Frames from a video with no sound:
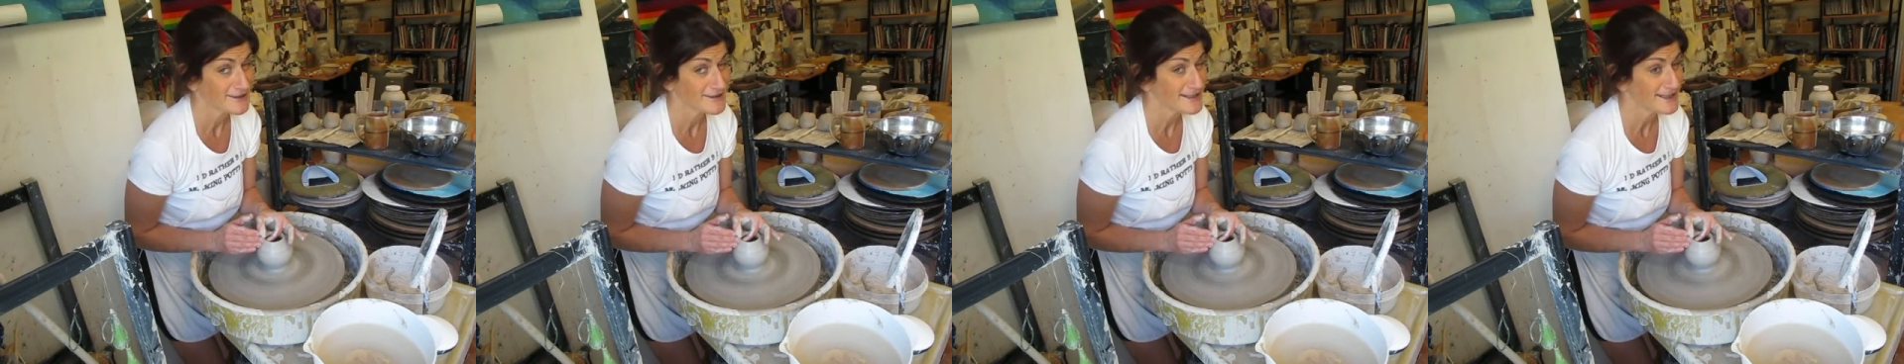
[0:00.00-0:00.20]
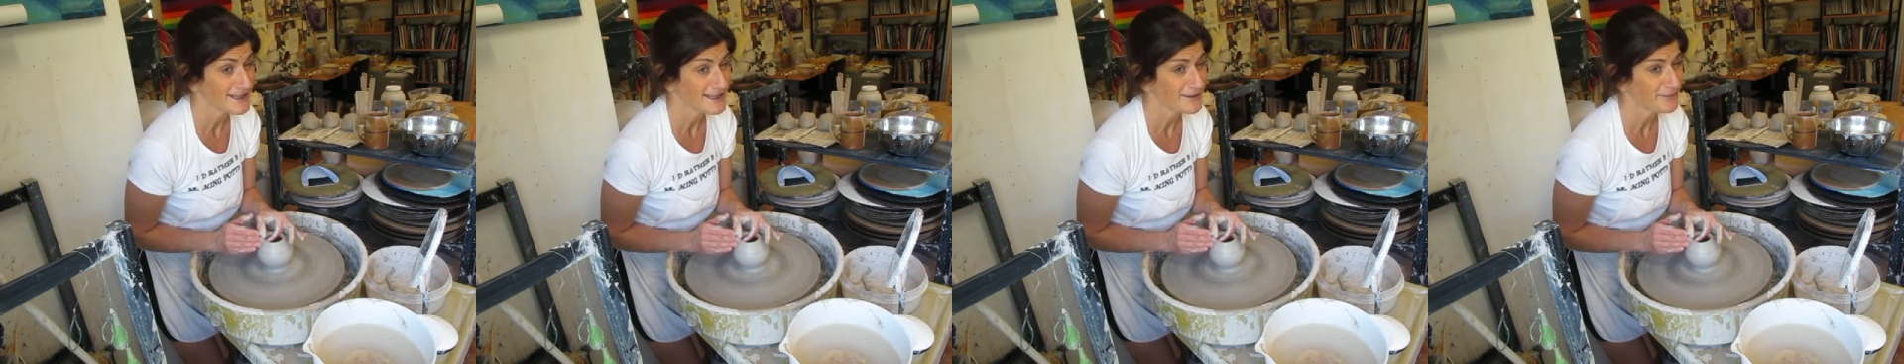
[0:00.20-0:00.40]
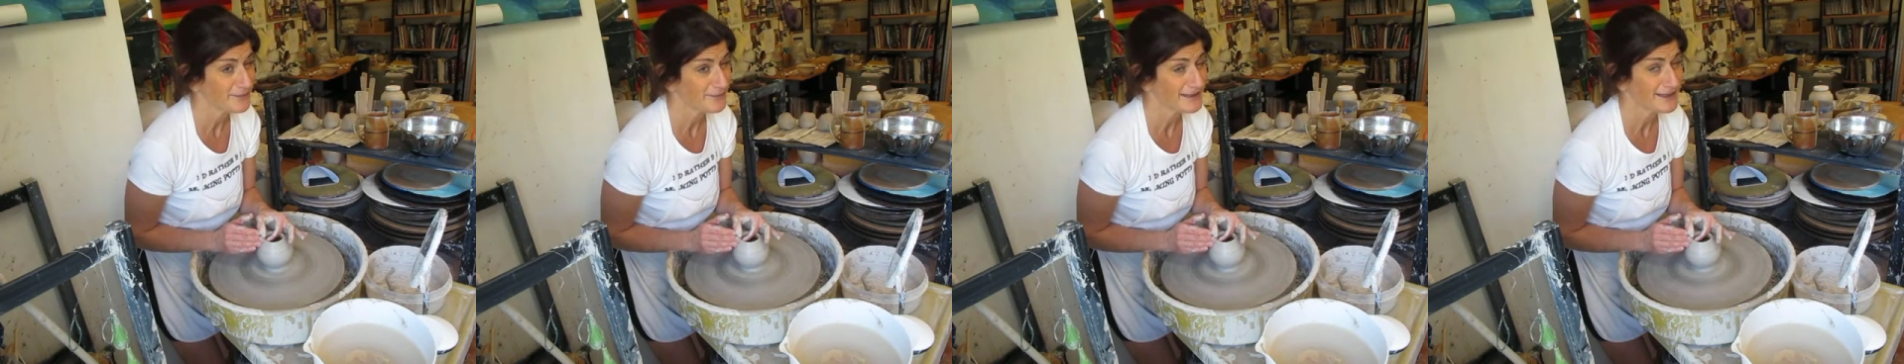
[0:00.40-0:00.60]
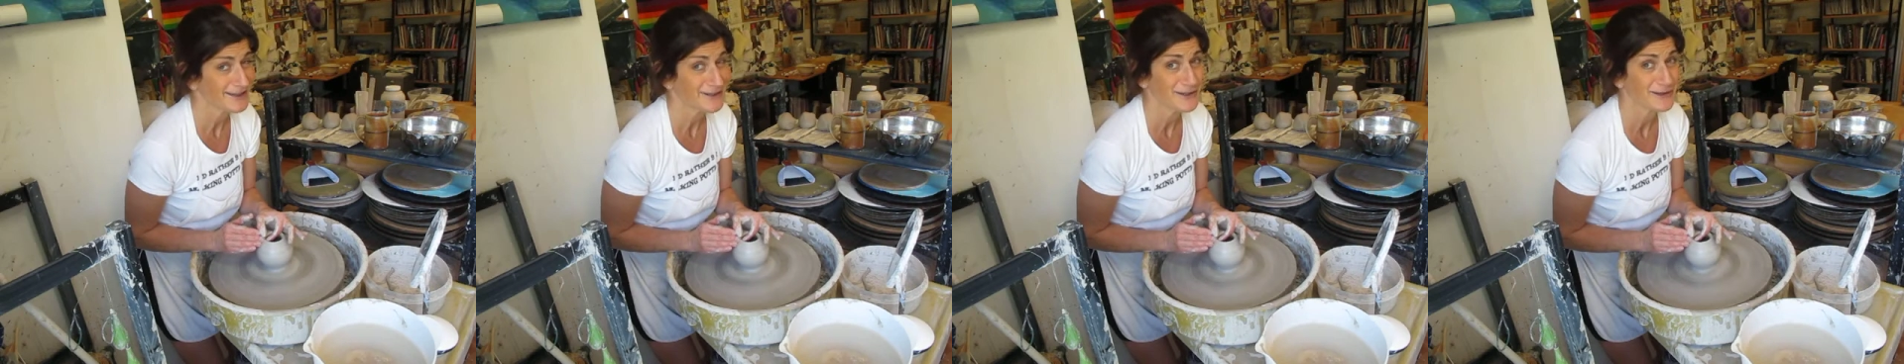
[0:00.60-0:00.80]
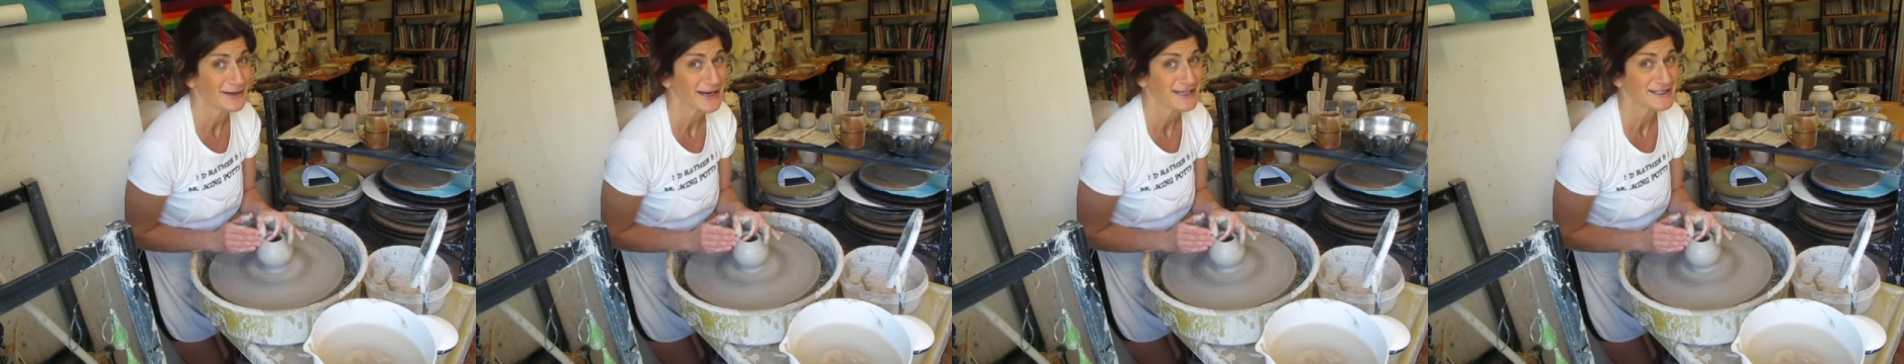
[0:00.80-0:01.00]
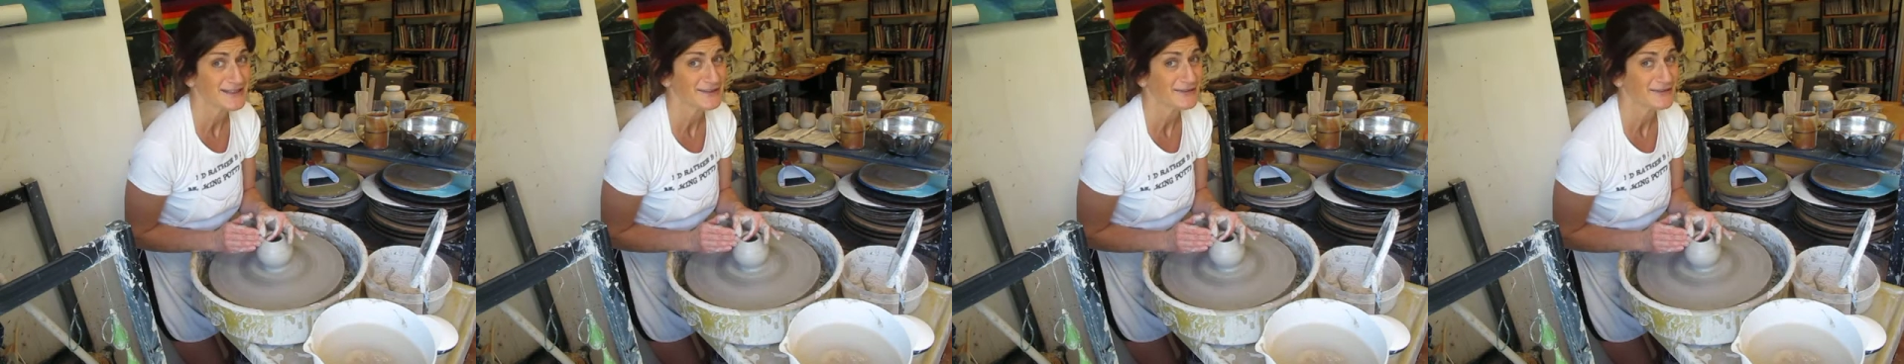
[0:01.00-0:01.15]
tape. Like, who has a